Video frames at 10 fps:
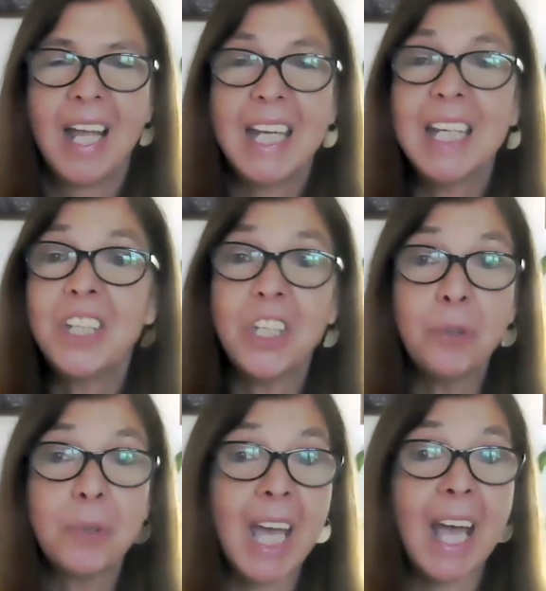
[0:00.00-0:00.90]
In
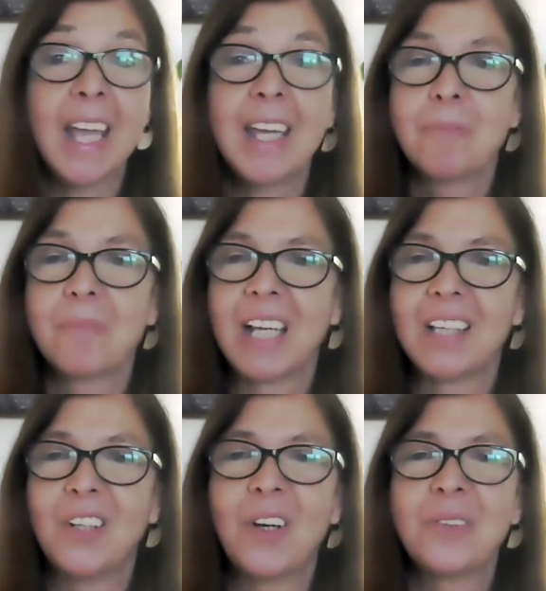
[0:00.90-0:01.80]
the UK
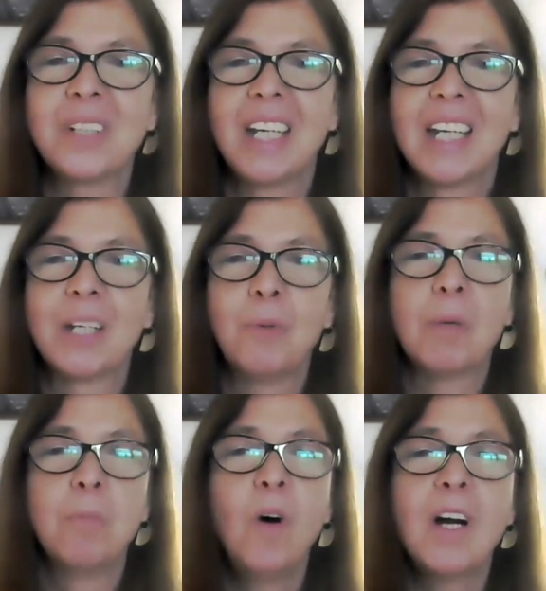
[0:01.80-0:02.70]
alone, there
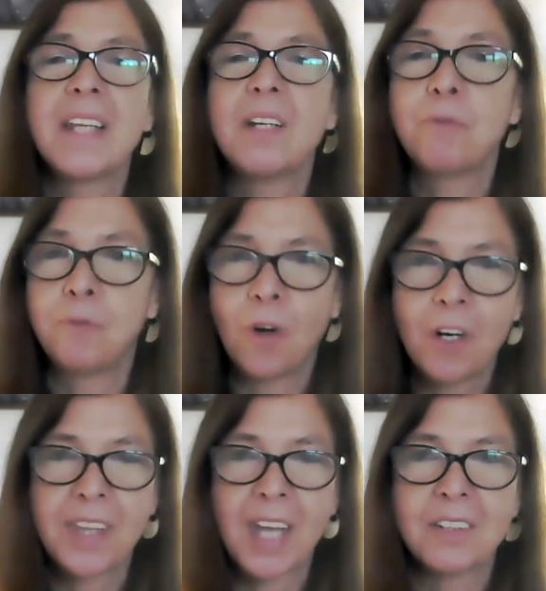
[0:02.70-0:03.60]
were more than
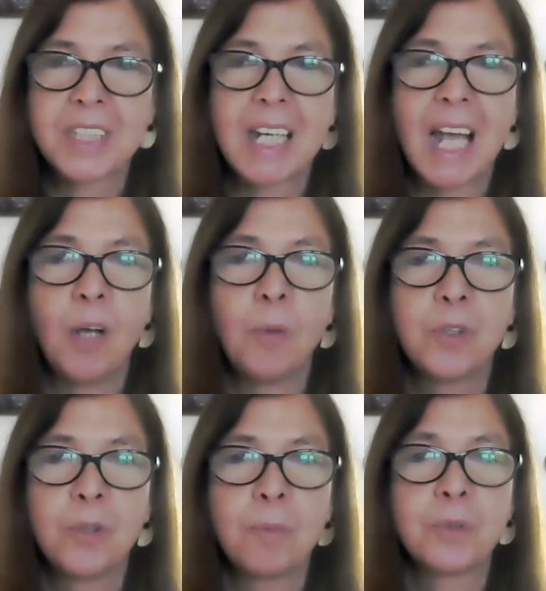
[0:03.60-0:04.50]
4,000 help
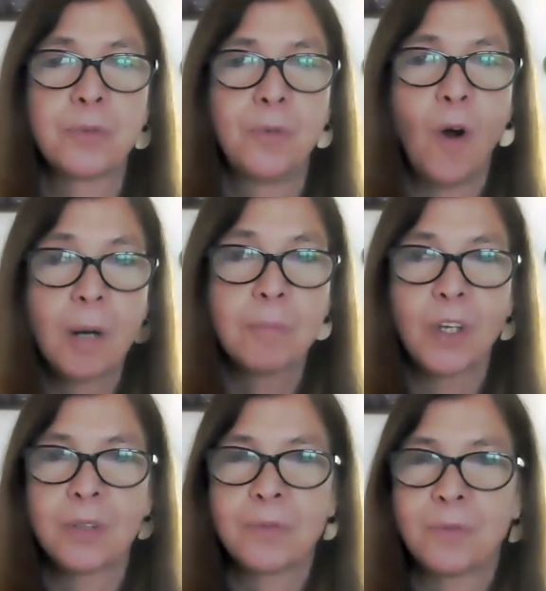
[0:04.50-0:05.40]
groups formed
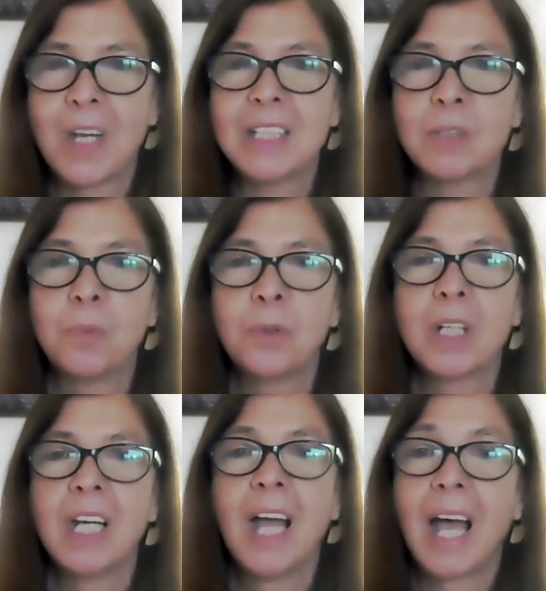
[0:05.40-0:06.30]
on Facebook
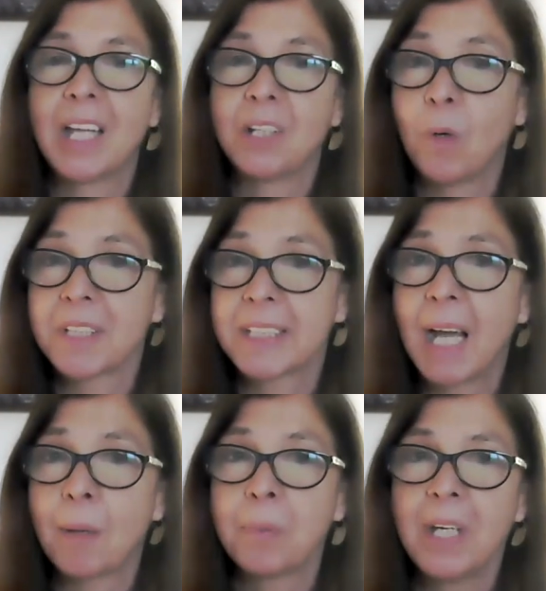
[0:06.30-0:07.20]
and
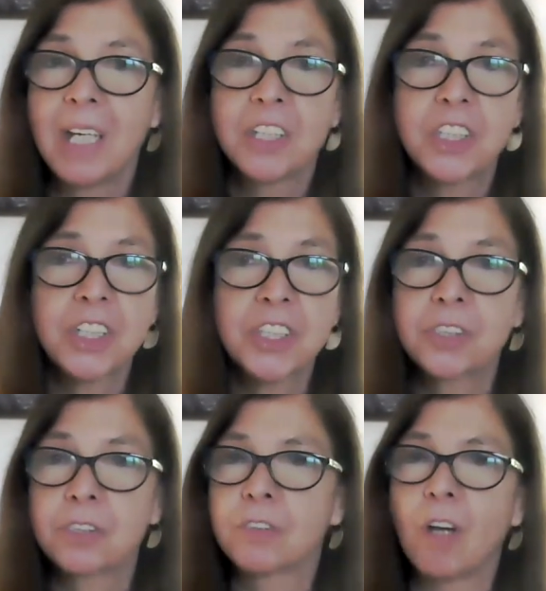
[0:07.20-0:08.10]
WhatsApp, just
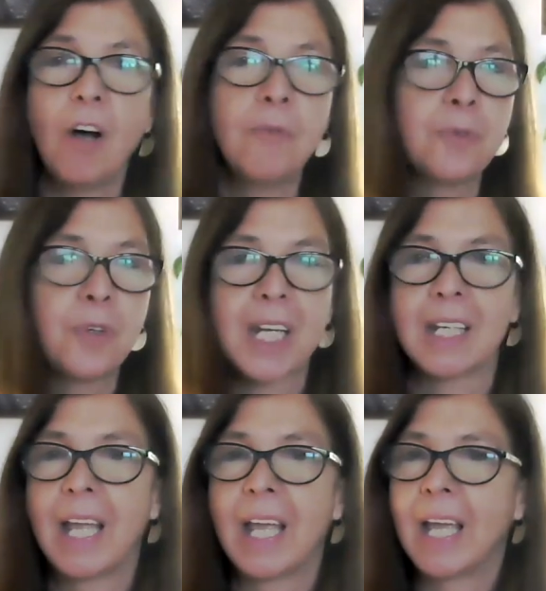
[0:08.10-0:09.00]

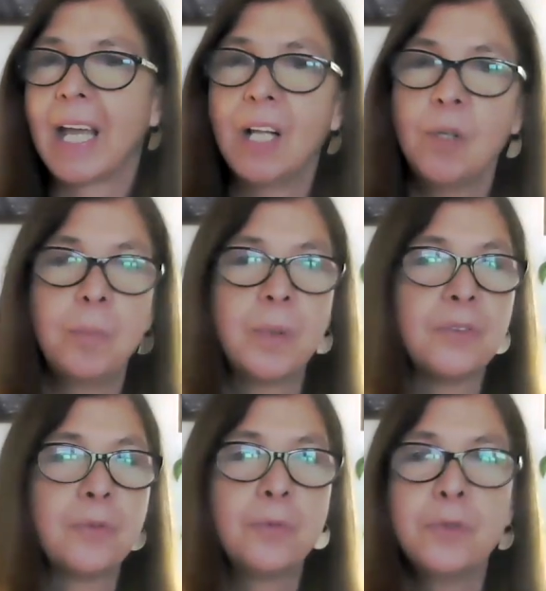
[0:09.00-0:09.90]
offering help
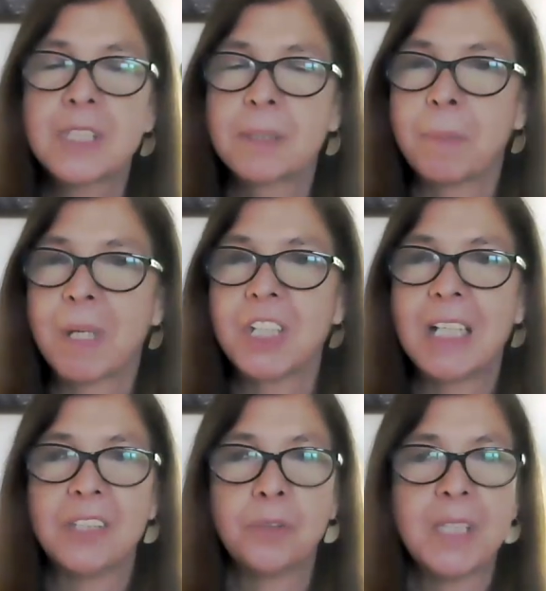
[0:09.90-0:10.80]
and food,
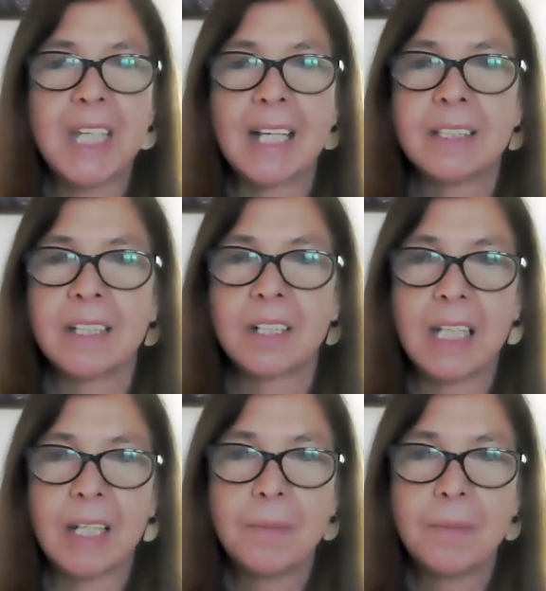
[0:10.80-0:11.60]
especially to the elderly.